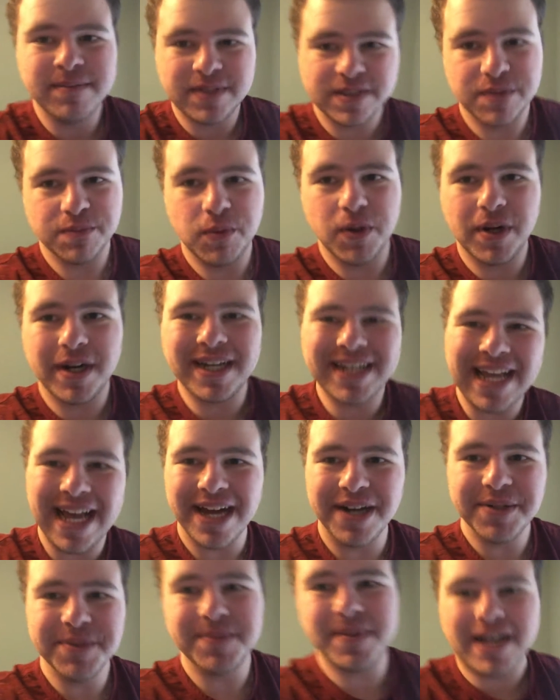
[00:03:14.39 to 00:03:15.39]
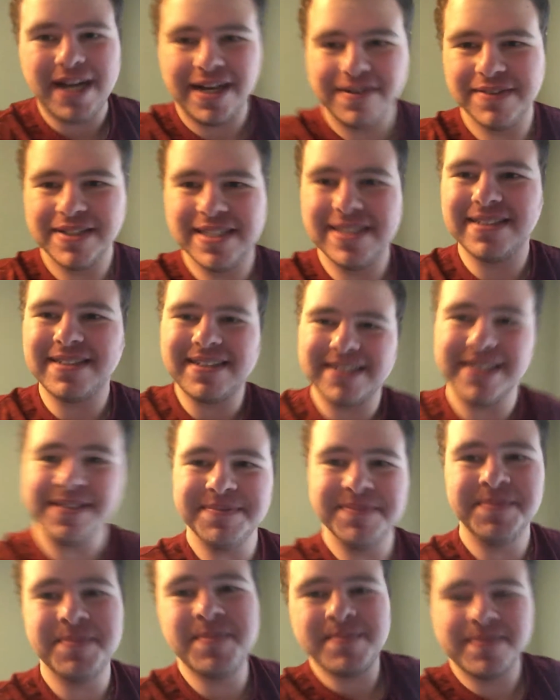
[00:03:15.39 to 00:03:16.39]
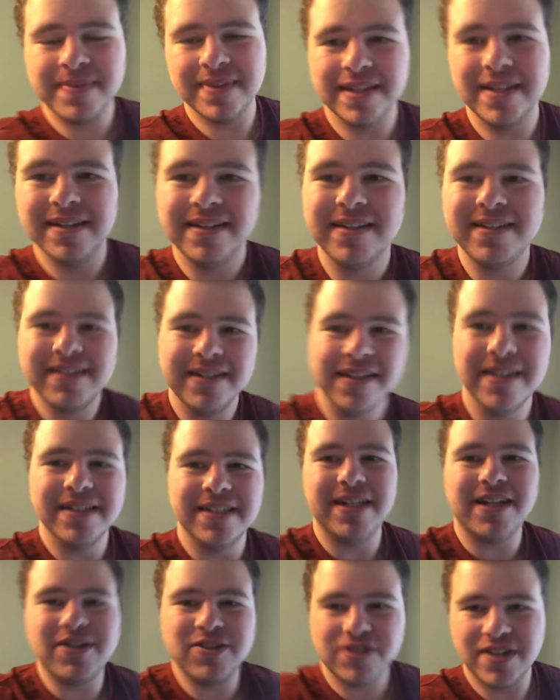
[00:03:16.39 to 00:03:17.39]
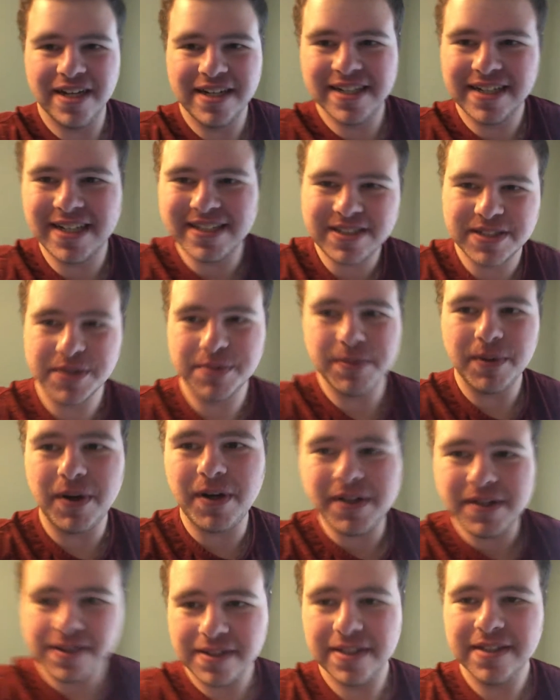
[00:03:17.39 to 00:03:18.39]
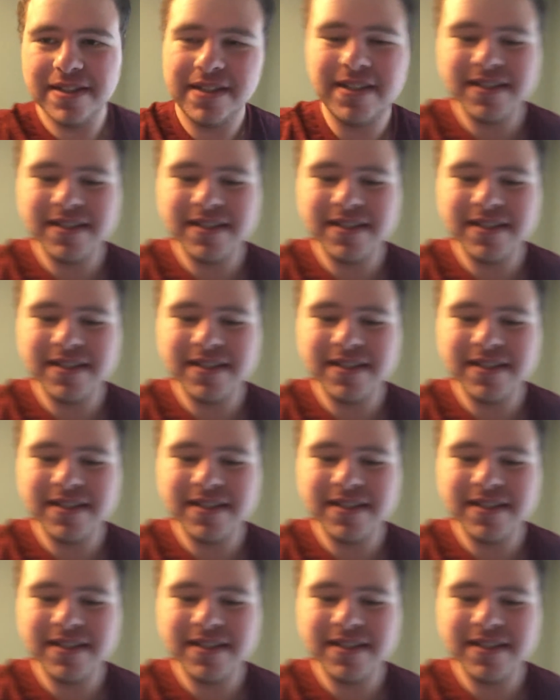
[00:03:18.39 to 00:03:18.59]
Just working out, obviously. You know, trying to get swole.